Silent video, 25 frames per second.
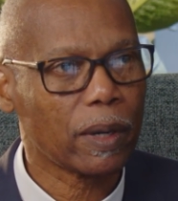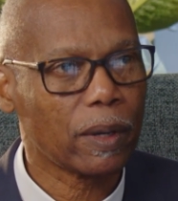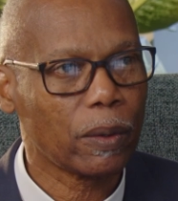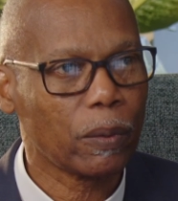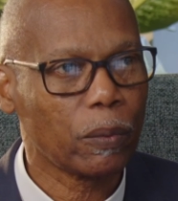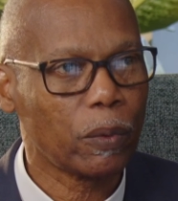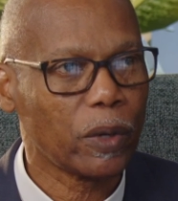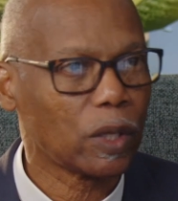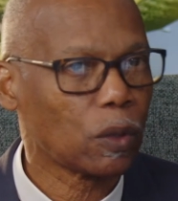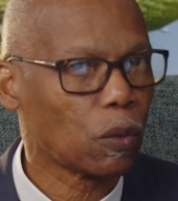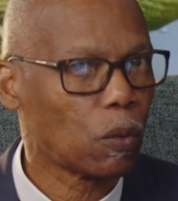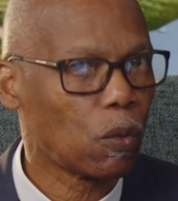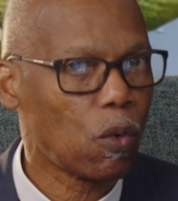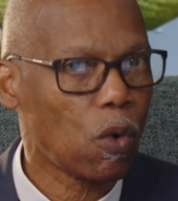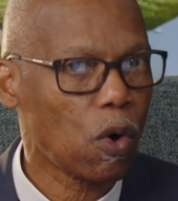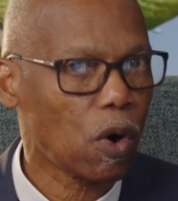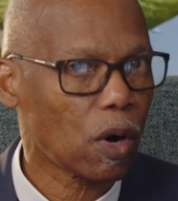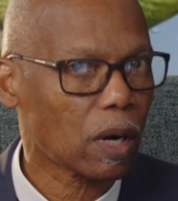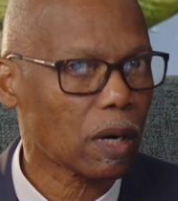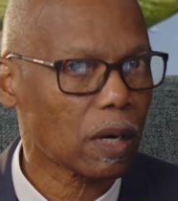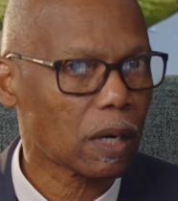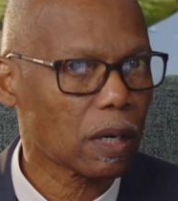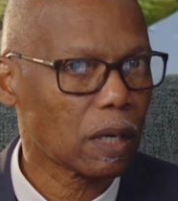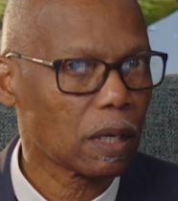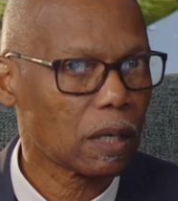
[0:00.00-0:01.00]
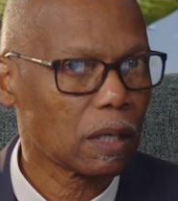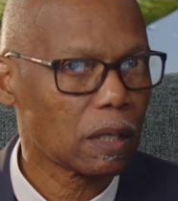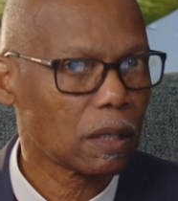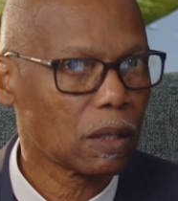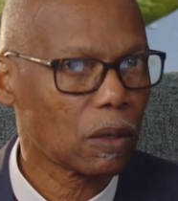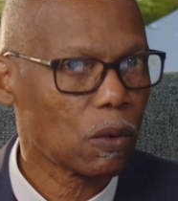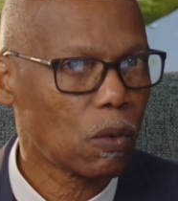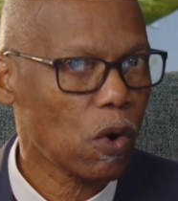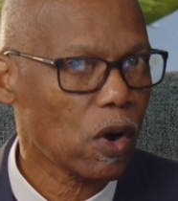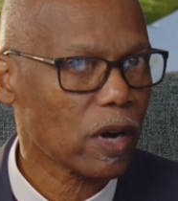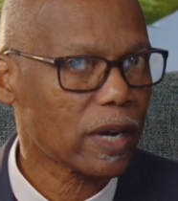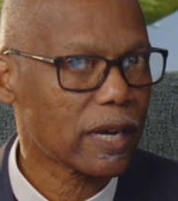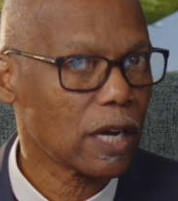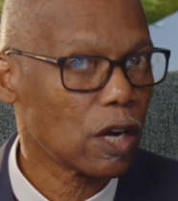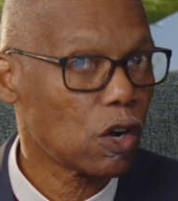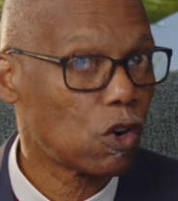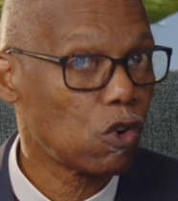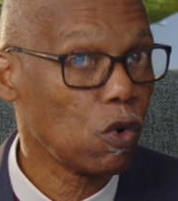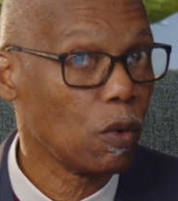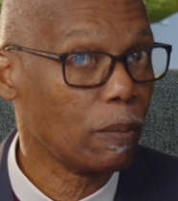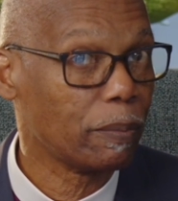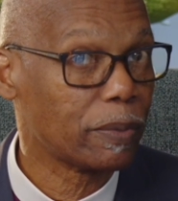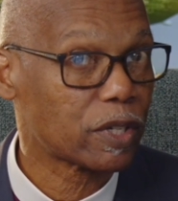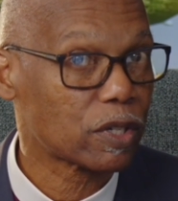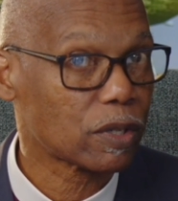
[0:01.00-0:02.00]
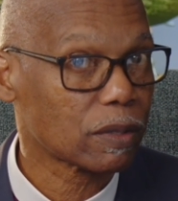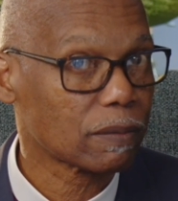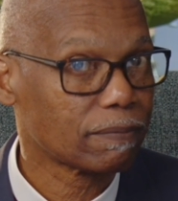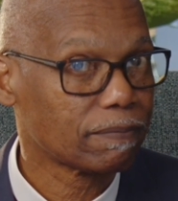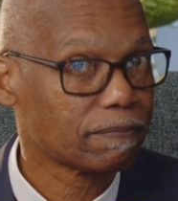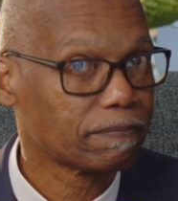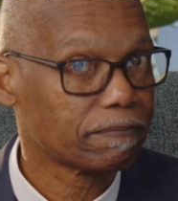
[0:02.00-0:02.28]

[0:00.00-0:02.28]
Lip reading: with working groups.